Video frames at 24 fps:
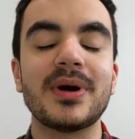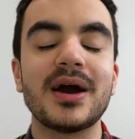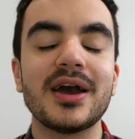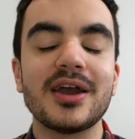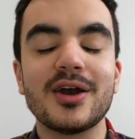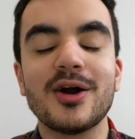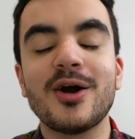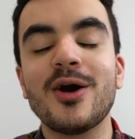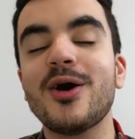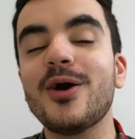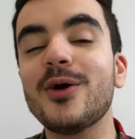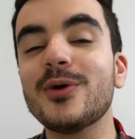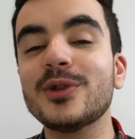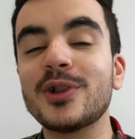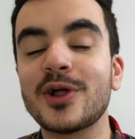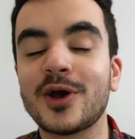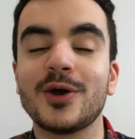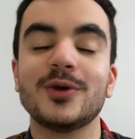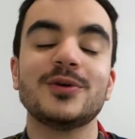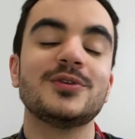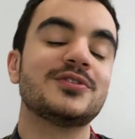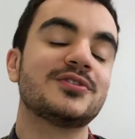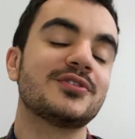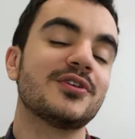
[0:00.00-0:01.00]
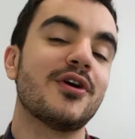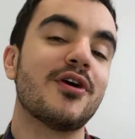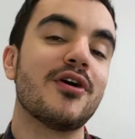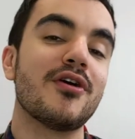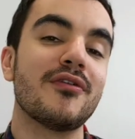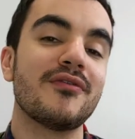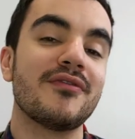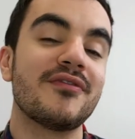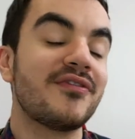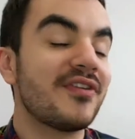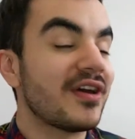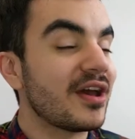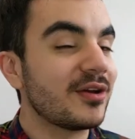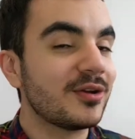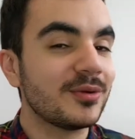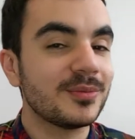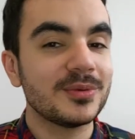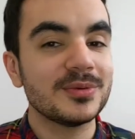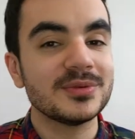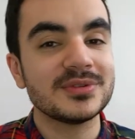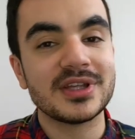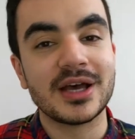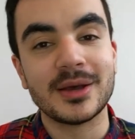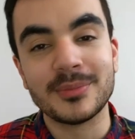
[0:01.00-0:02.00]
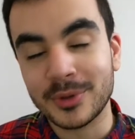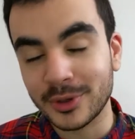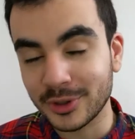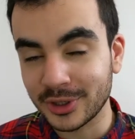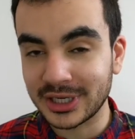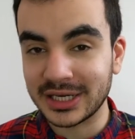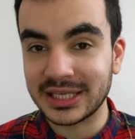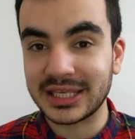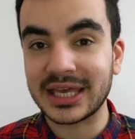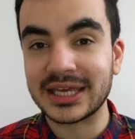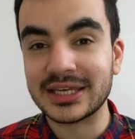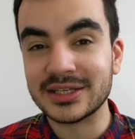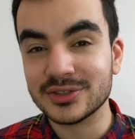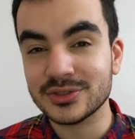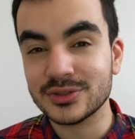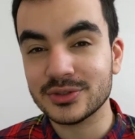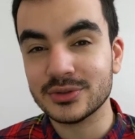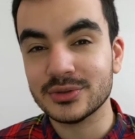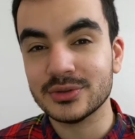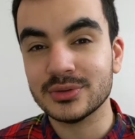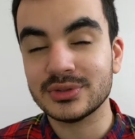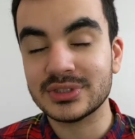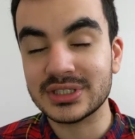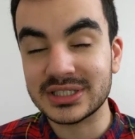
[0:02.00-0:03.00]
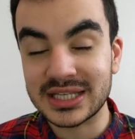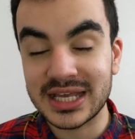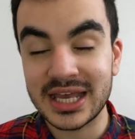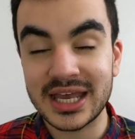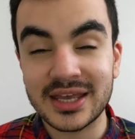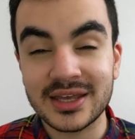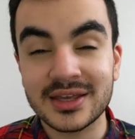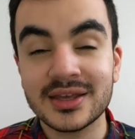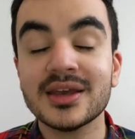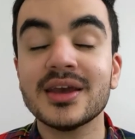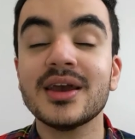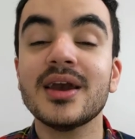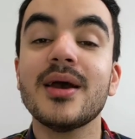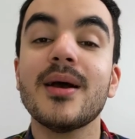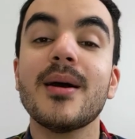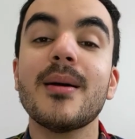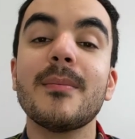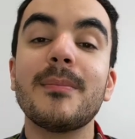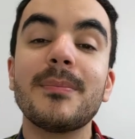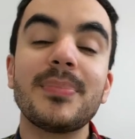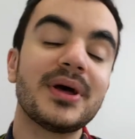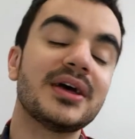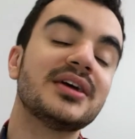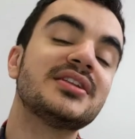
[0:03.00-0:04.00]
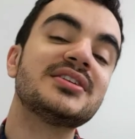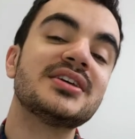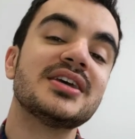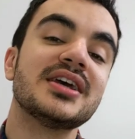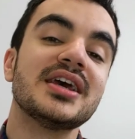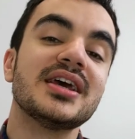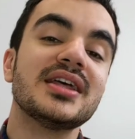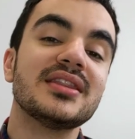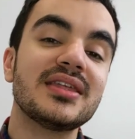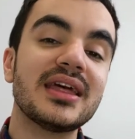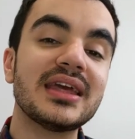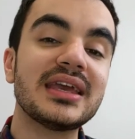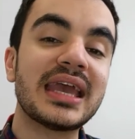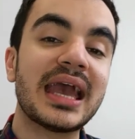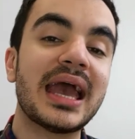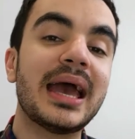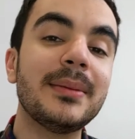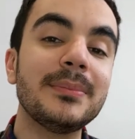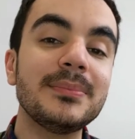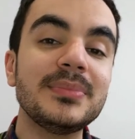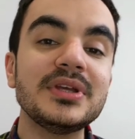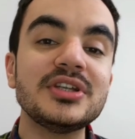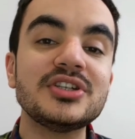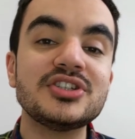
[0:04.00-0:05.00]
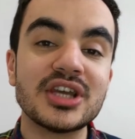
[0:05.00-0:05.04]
by a whole host of variables that I'm not going to get into today, but they can be